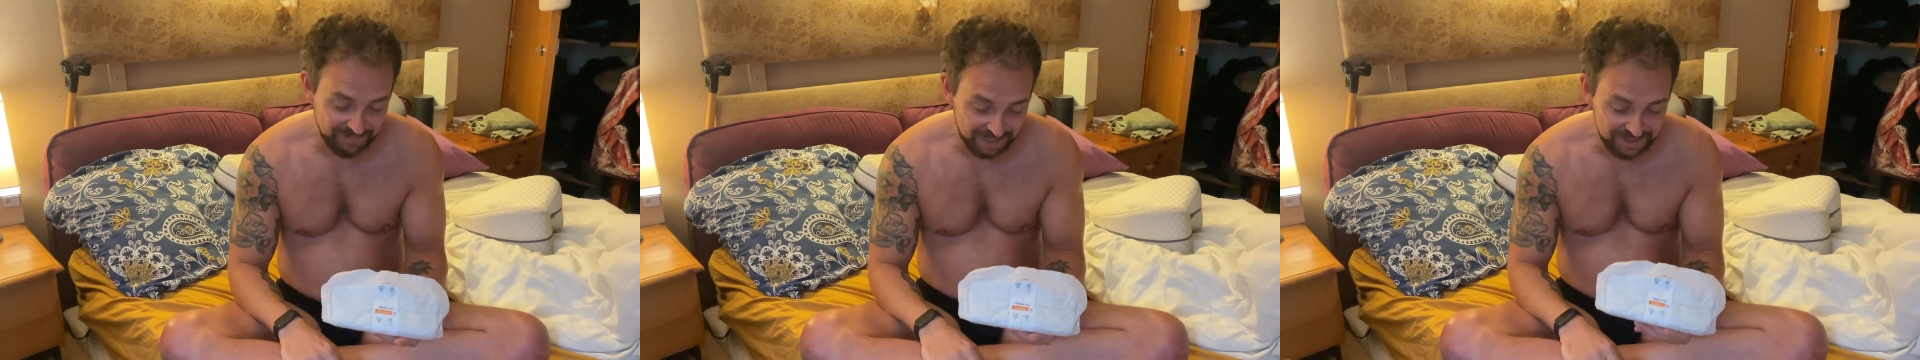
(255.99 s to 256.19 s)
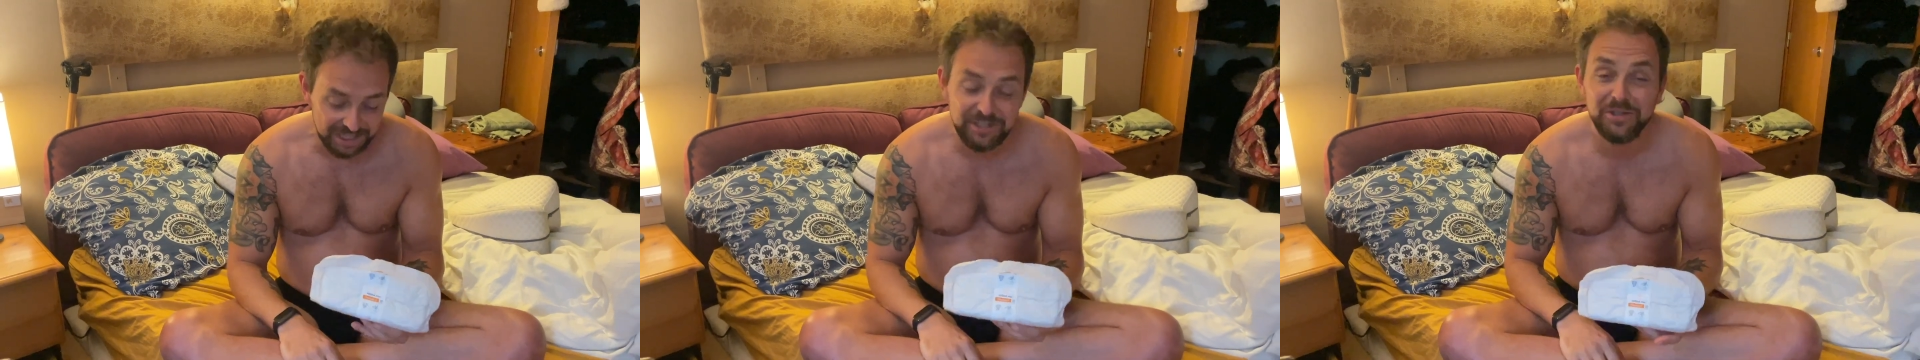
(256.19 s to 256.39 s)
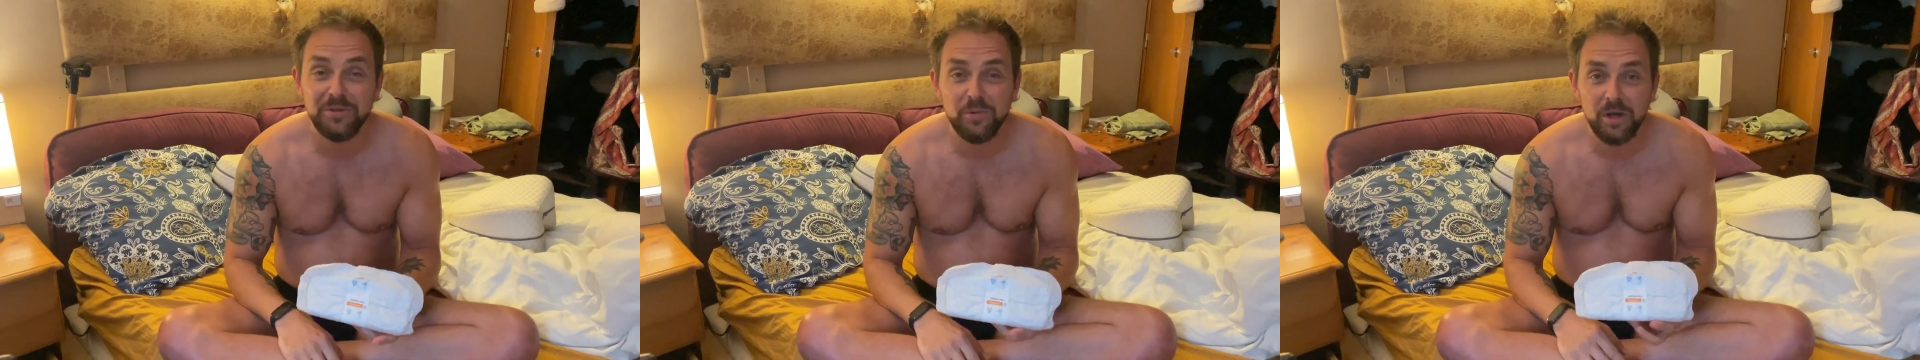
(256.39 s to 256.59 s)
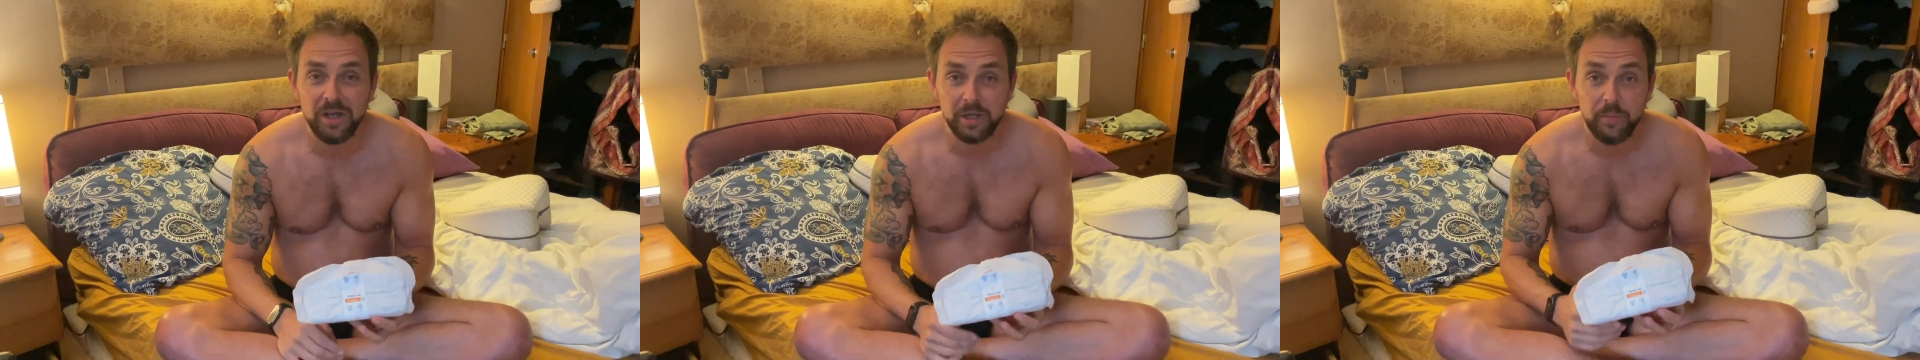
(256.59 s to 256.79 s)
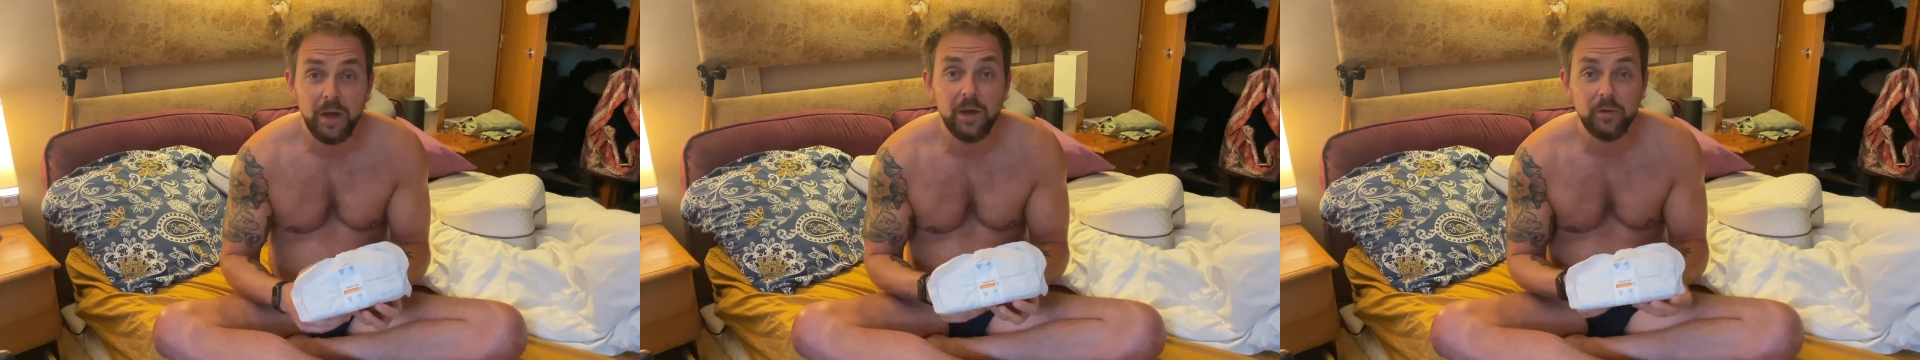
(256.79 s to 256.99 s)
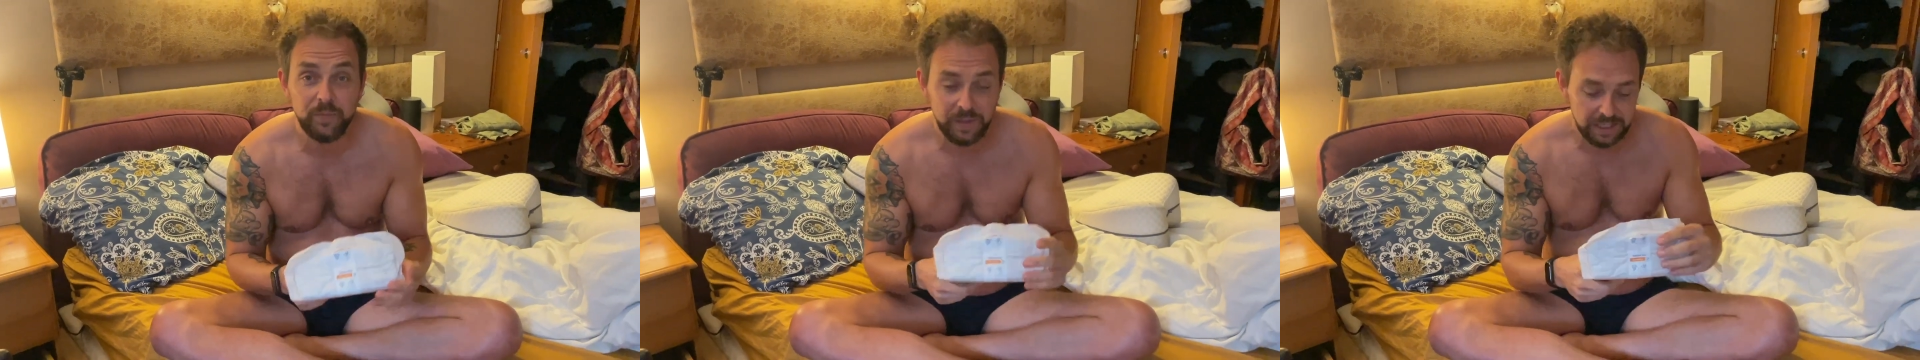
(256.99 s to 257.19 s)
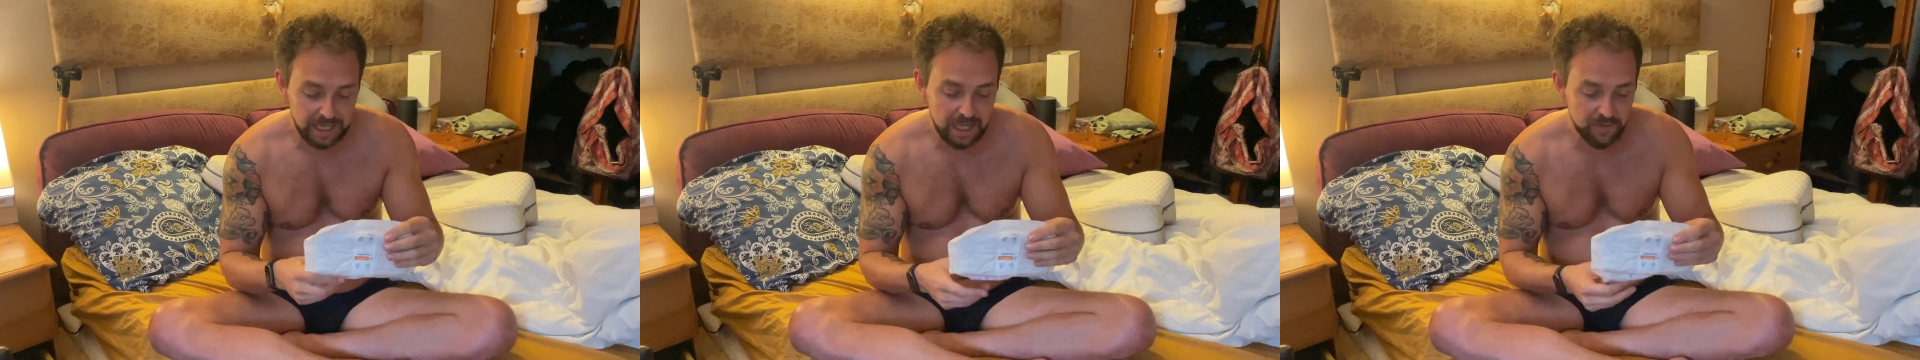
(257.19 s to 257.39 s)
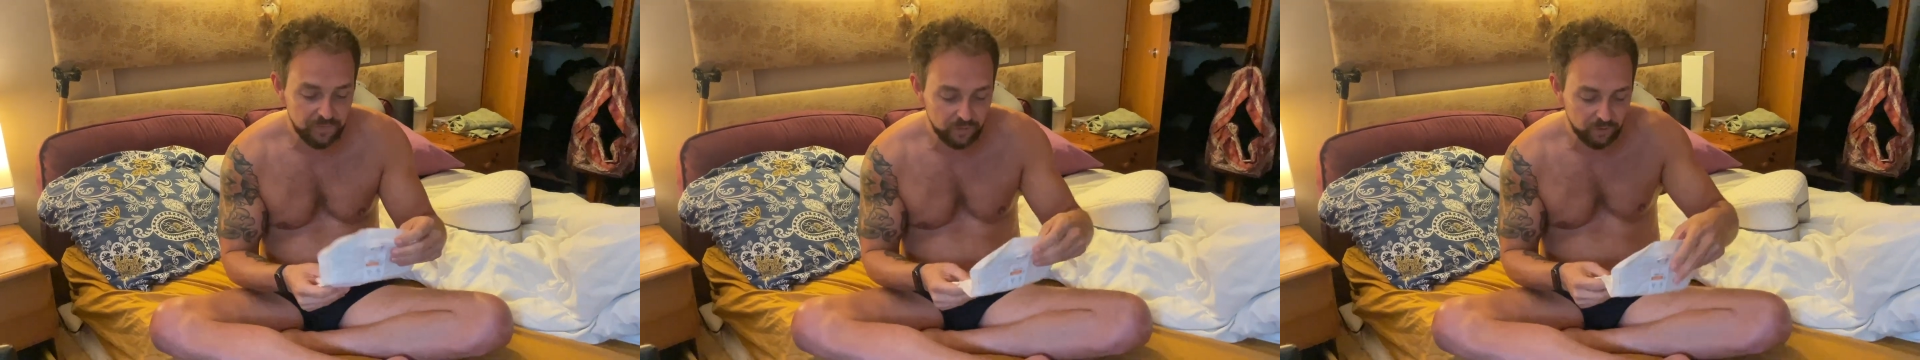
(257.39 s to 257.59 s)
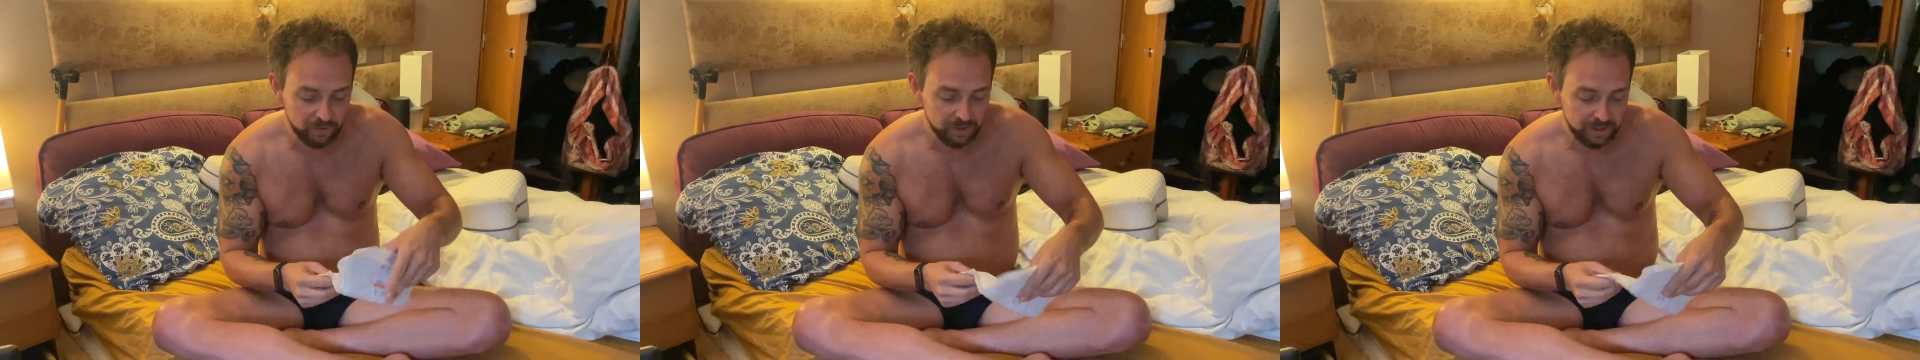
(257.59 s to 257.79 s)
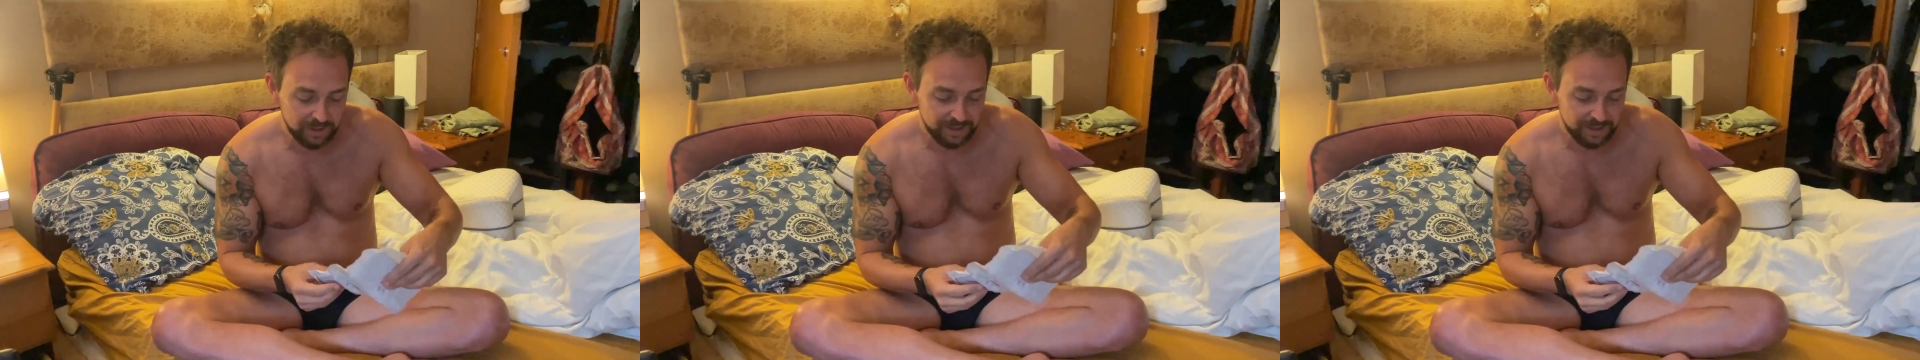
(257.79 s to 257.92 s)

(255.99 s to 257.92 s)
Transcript: they do work. But I would be careful.